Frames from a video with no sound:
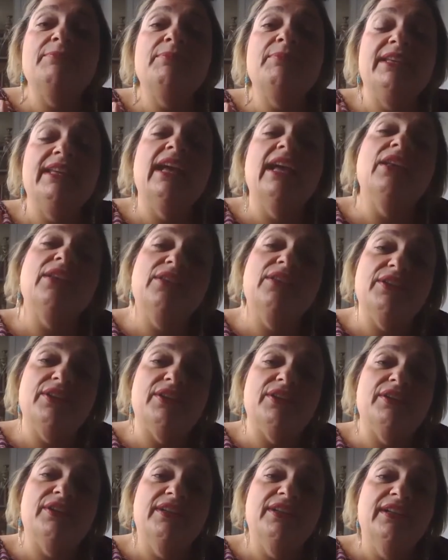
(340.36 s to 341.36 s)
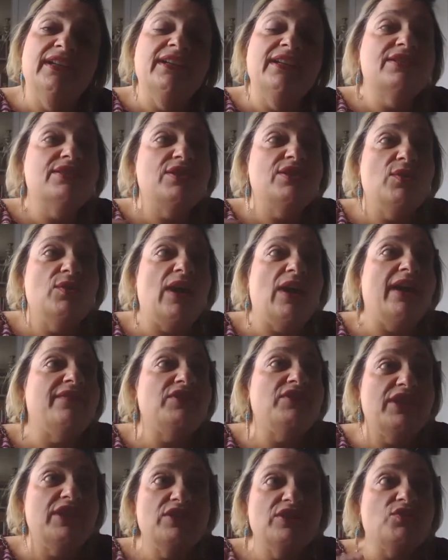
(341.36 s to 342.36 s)
healthier. So I've
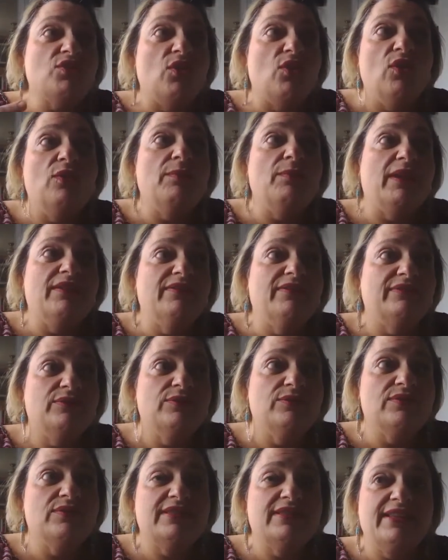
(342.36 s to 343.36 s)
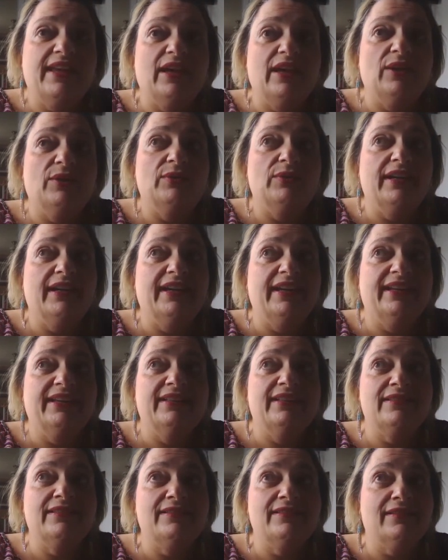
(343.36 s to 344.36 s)
changed all my foods now
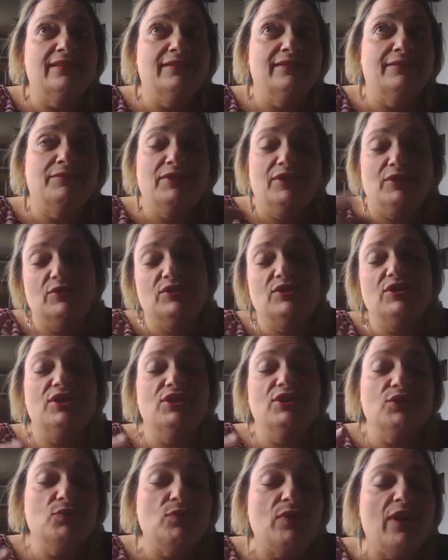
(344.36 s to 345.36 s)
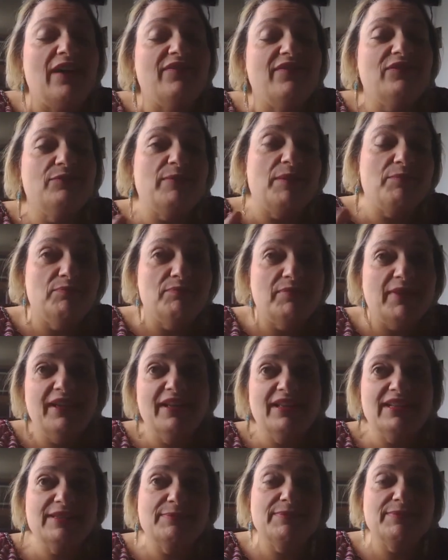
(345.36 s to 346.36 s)
and you know, it took a little while for my, my
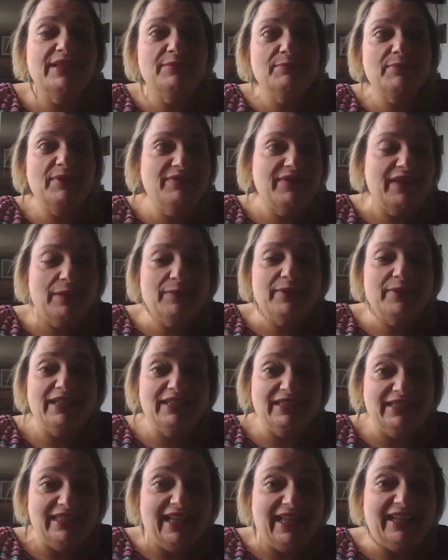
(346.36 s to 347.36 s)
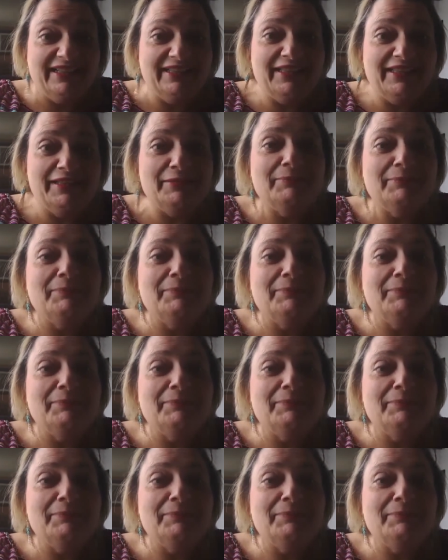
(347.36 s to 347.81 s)
husband and my family to like them